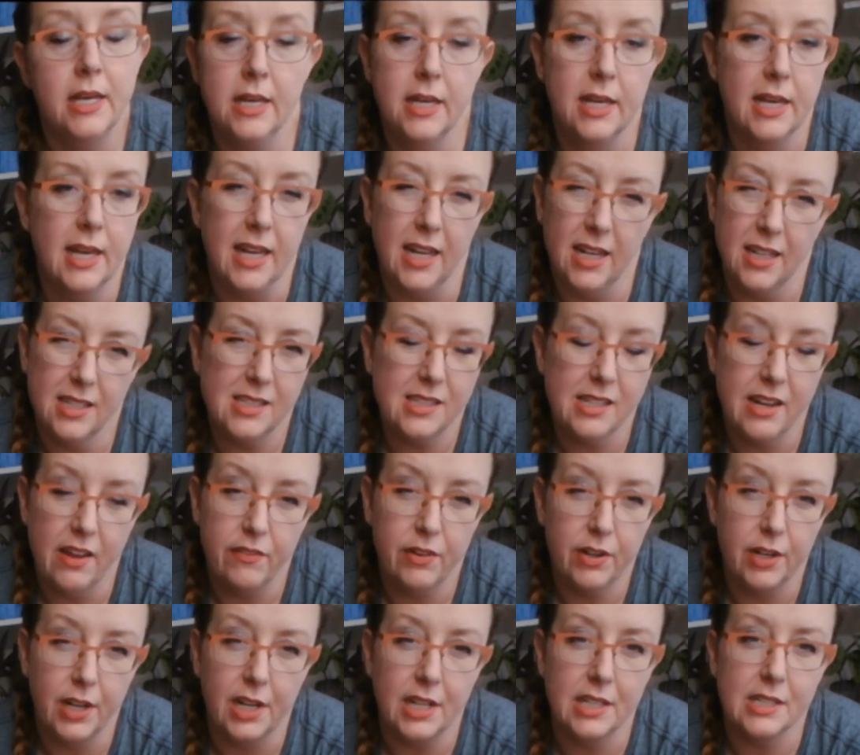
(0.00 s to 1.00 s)
and it's never
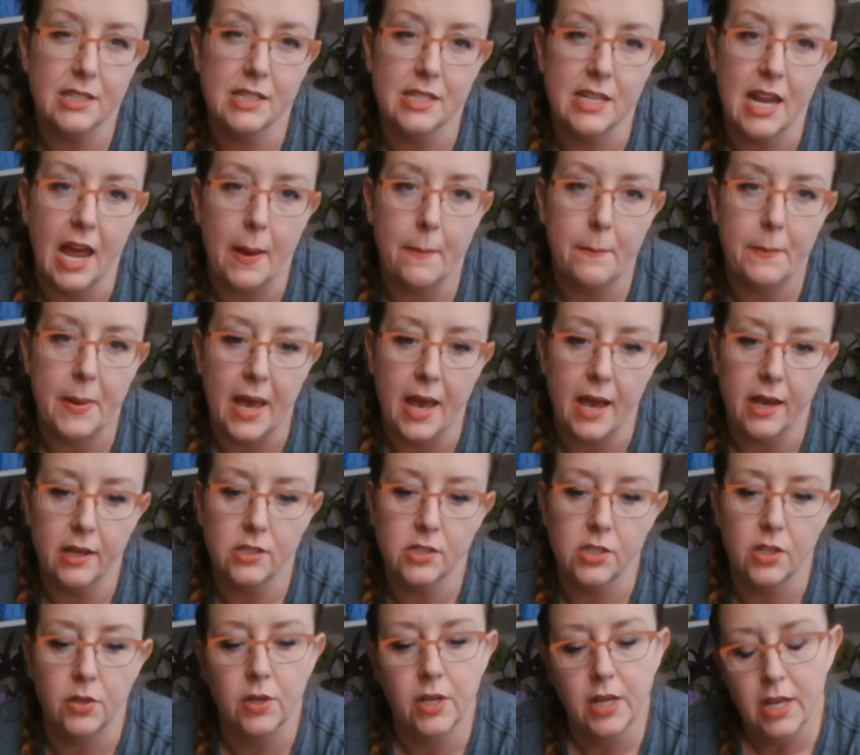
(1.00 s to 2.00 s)
going to snap back.
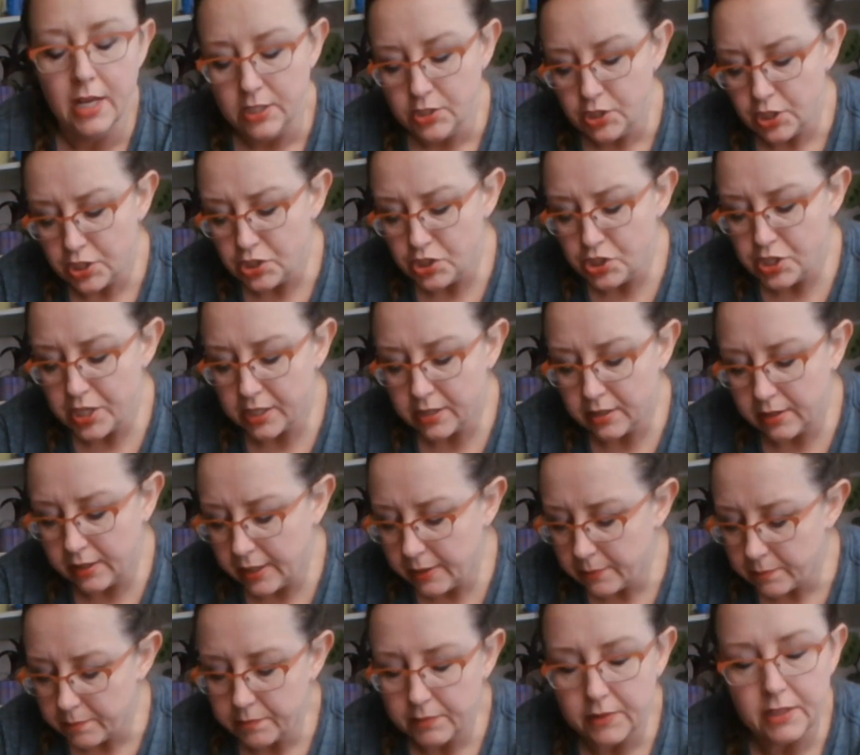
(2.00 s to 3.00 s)
So just jiggle
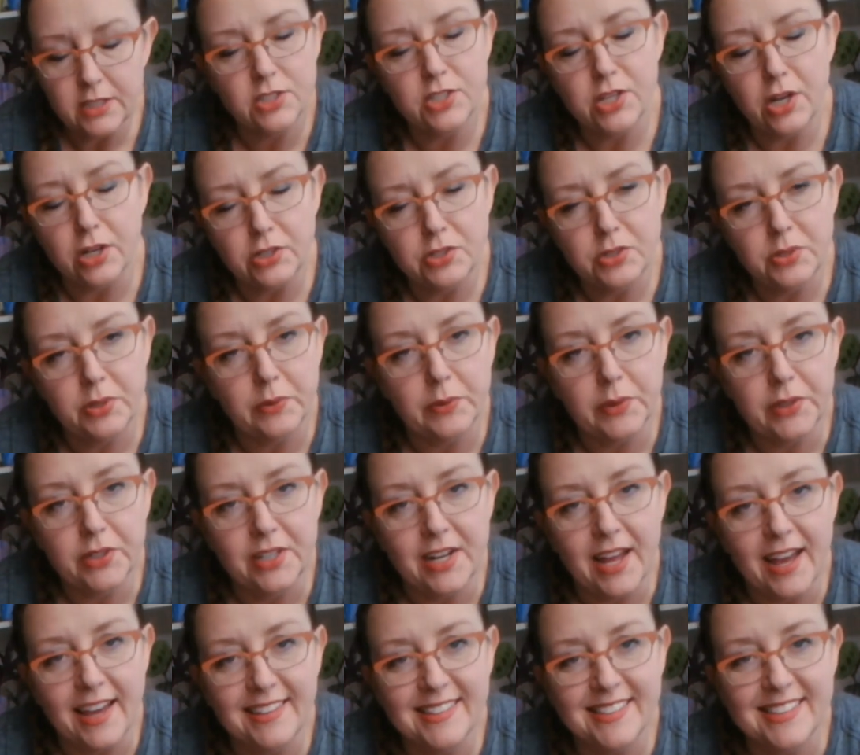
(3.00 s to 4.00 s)
it, talk to it real
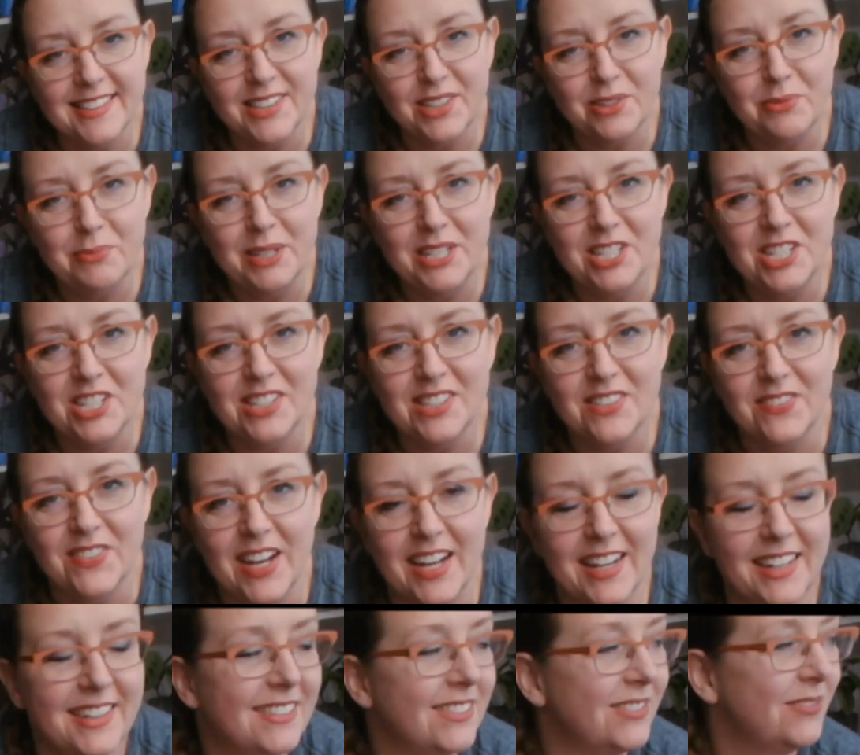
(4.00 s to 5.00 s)
nice, and it'll be just
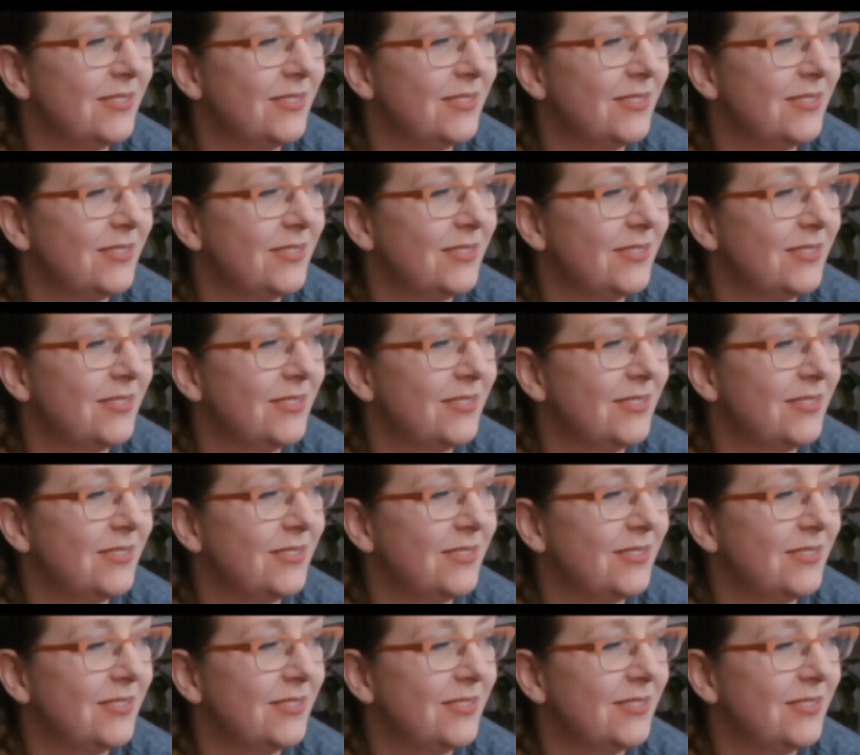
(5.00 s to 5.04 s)
fine.